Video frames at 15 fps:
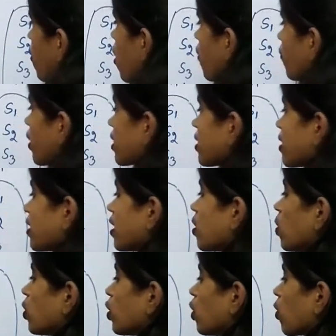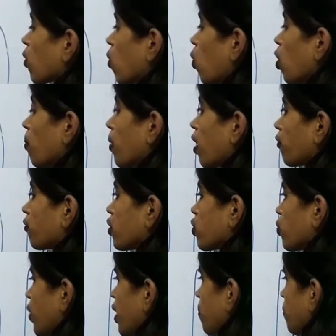of x is equal to the roll number of the student